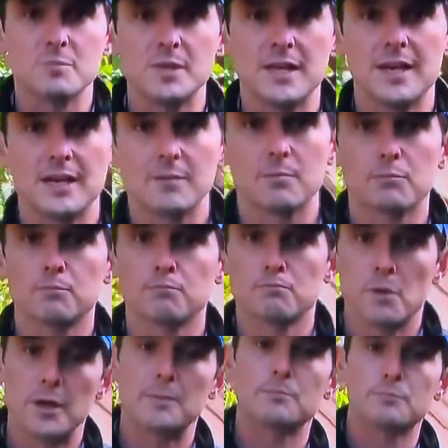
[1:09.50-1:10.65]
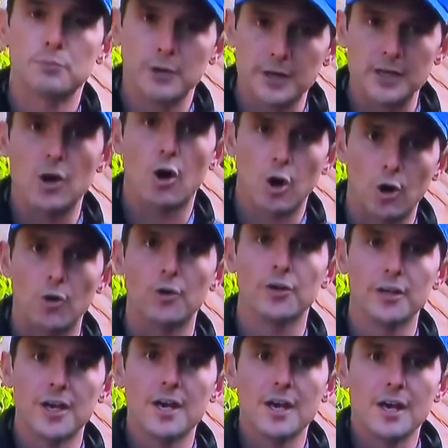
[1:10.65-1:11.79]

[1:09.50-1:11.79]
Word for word: to be getting hit pretty hard